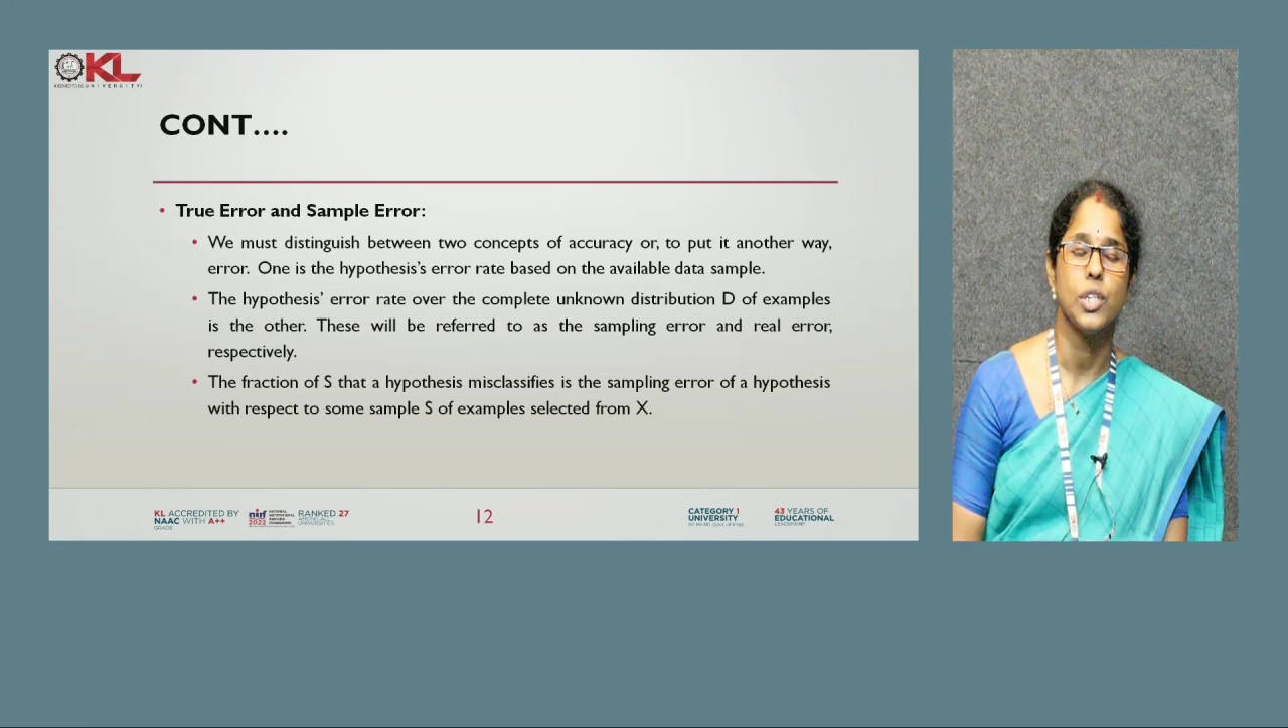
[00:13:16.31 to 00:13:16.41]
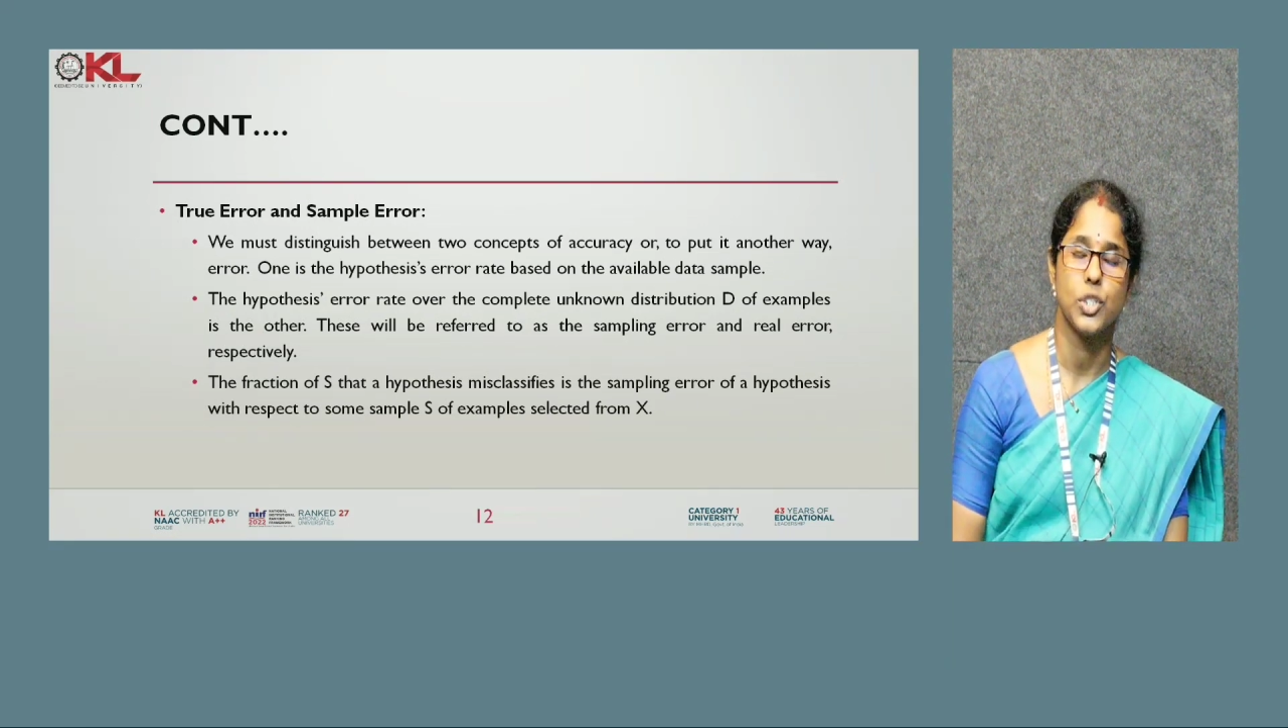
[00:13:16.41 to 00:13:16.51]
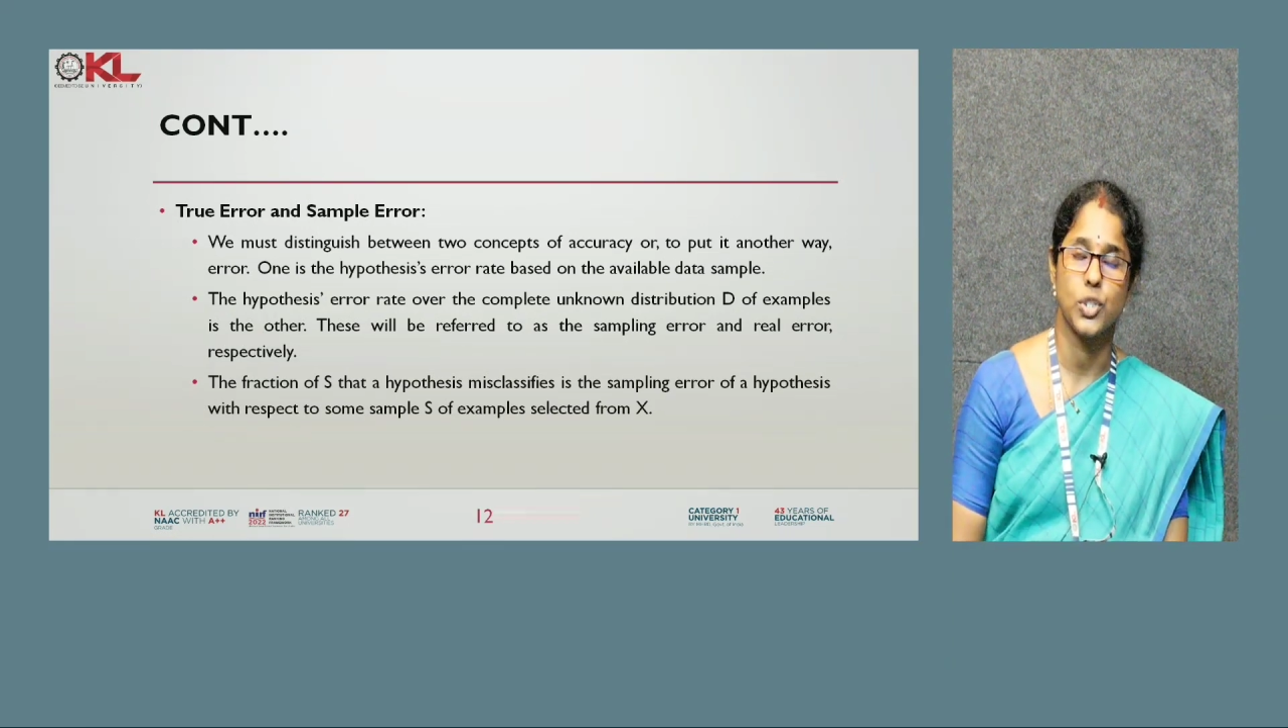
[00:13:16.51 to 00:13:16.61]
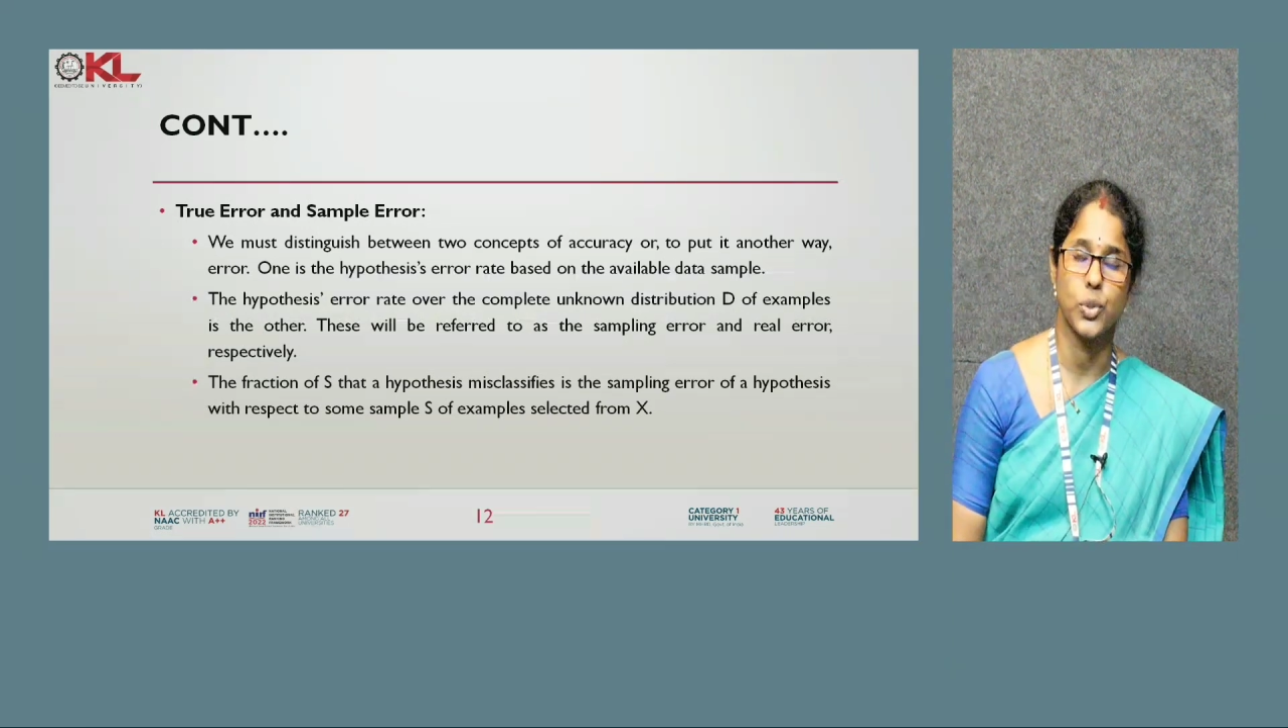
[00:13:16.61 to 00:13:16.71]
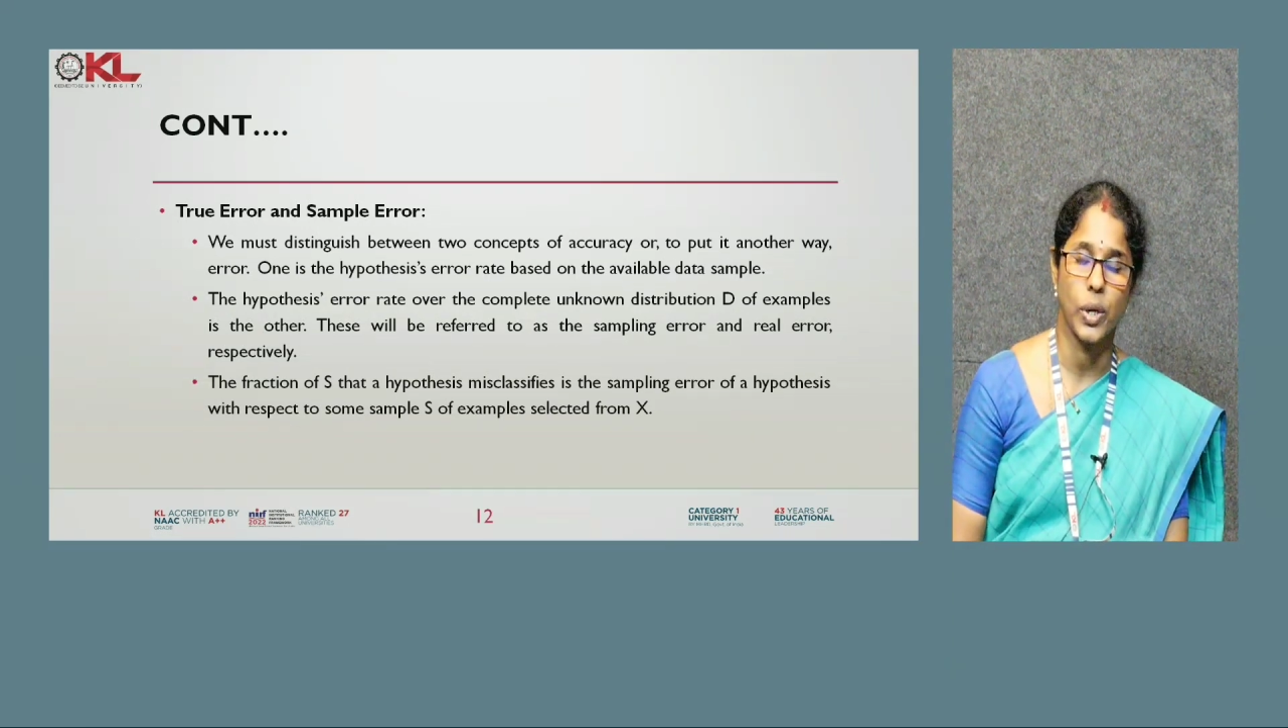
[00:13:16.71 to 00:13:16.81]

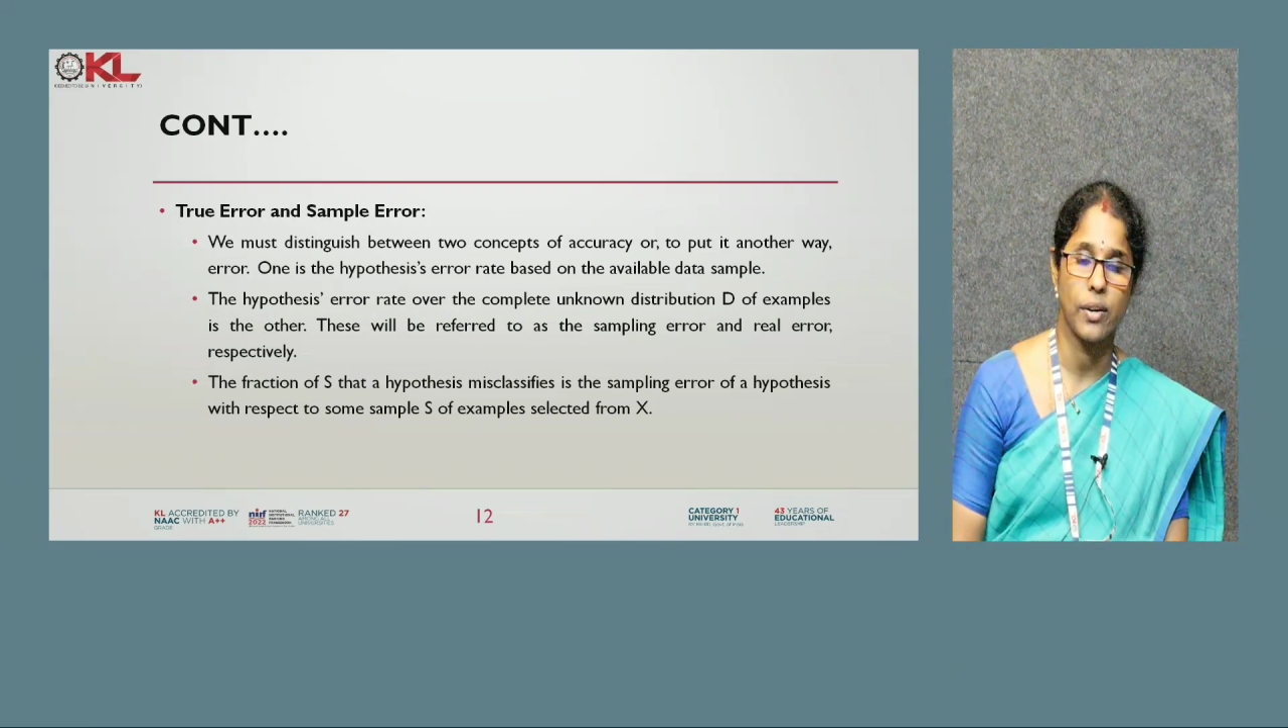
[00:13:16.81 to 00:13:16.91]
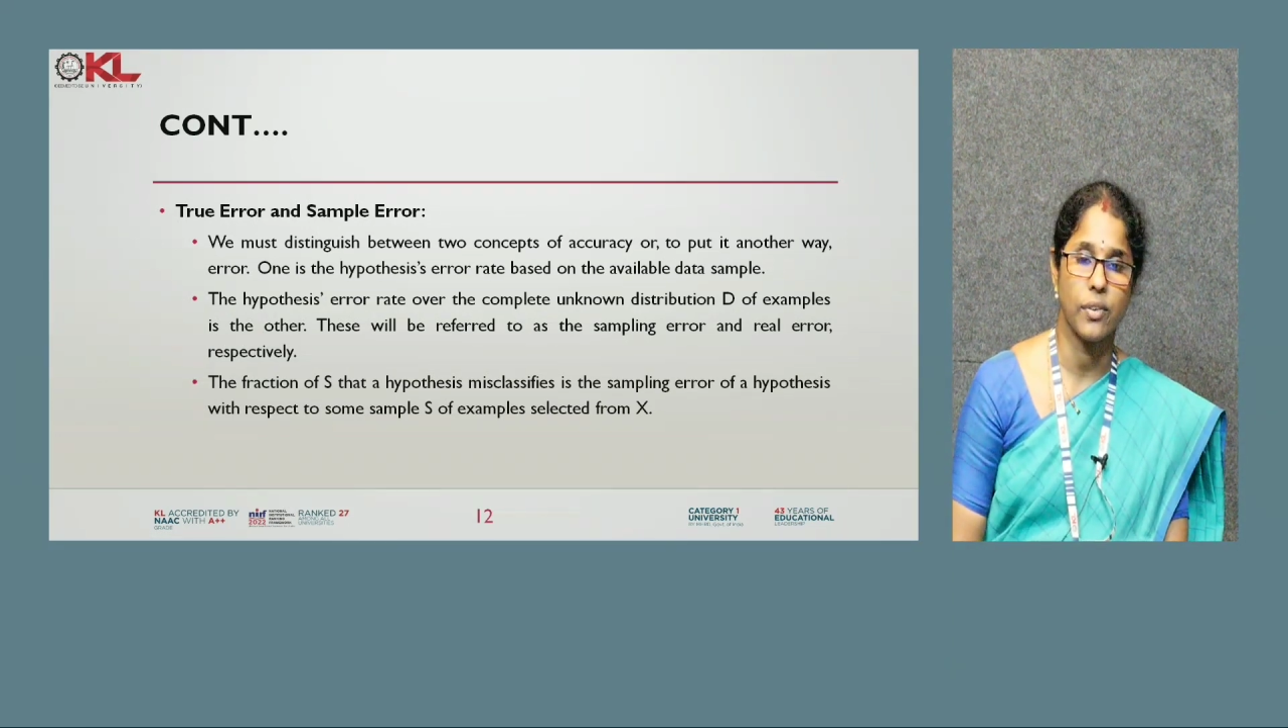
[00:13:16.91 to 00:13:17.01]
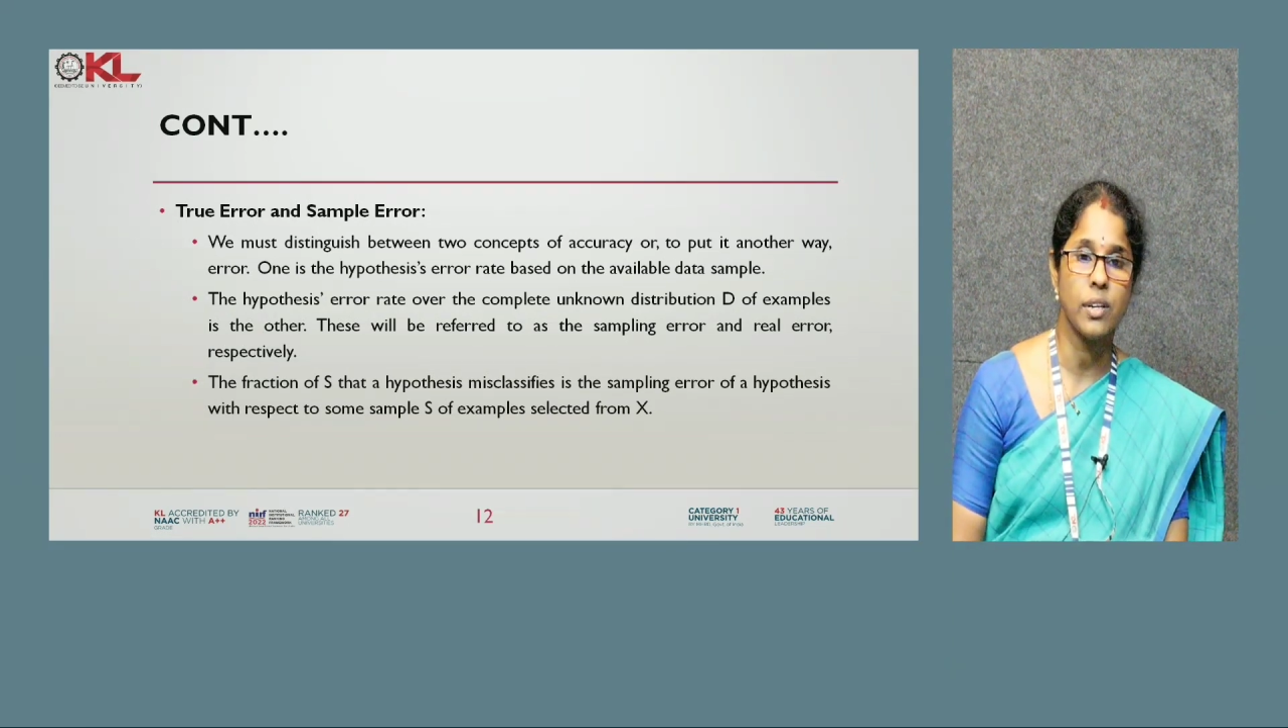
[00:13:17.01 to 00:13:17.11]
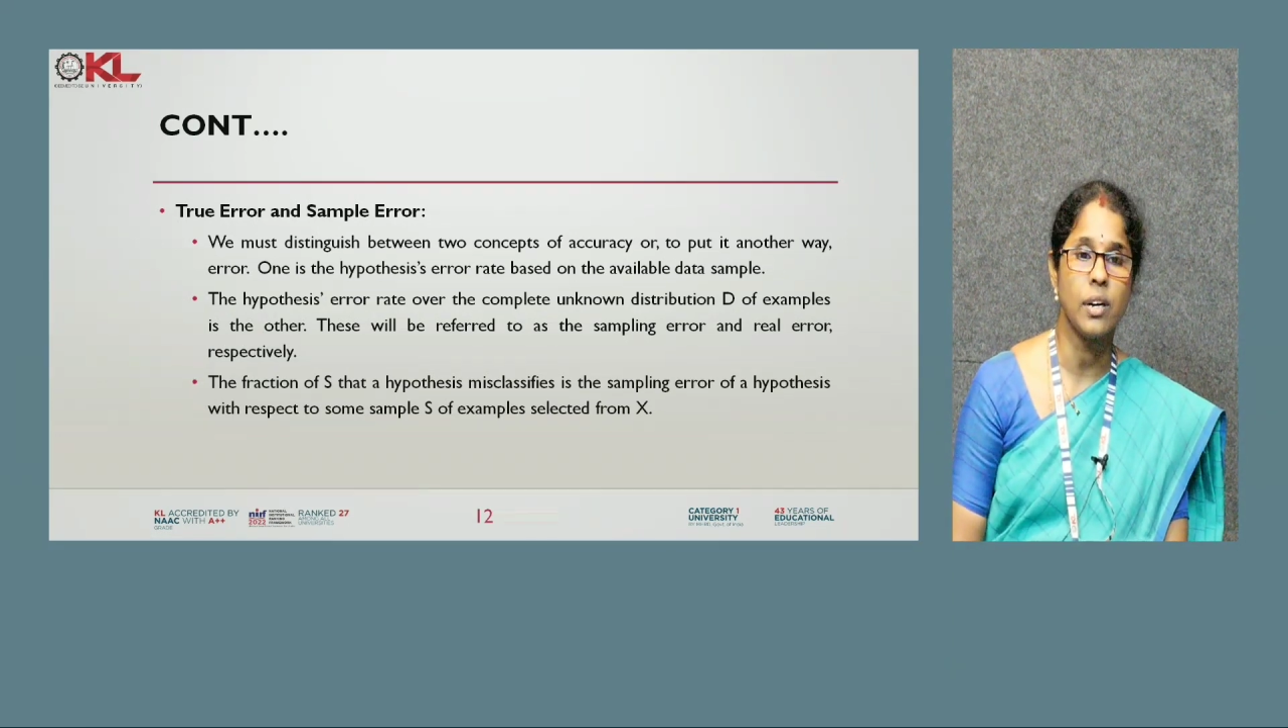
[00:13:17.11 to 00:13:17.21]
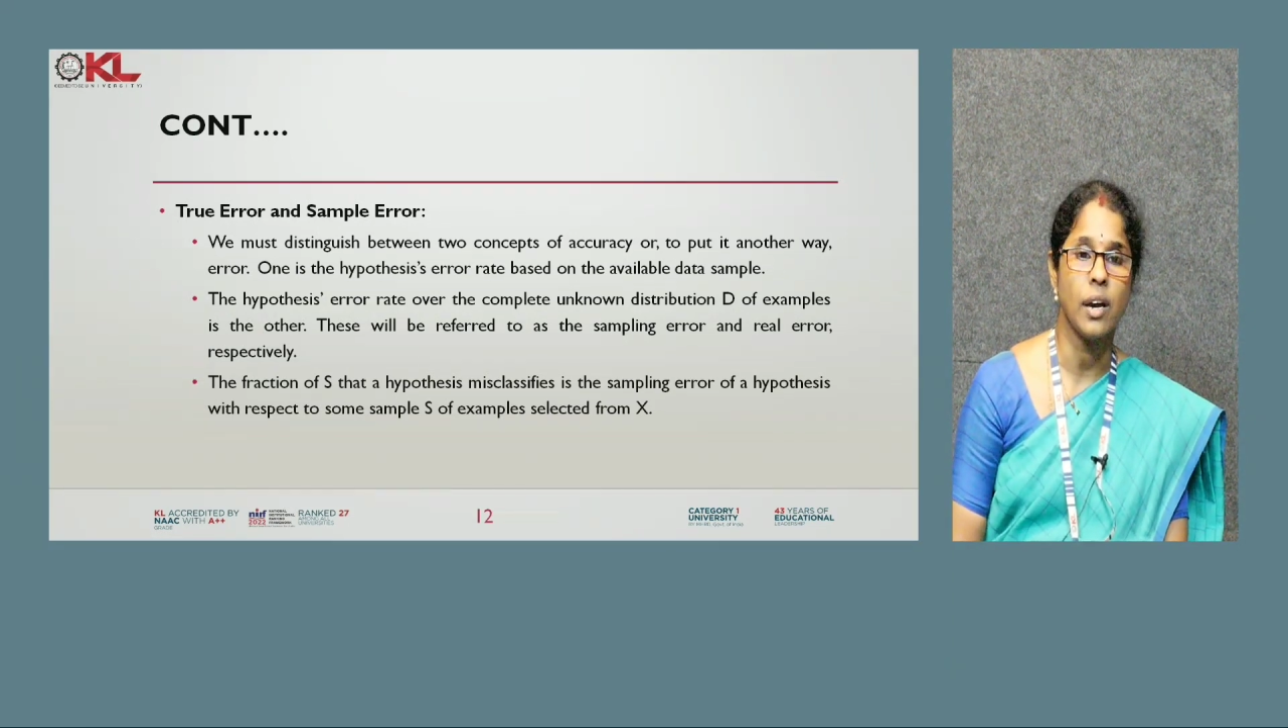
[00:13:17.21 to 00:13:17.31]
true error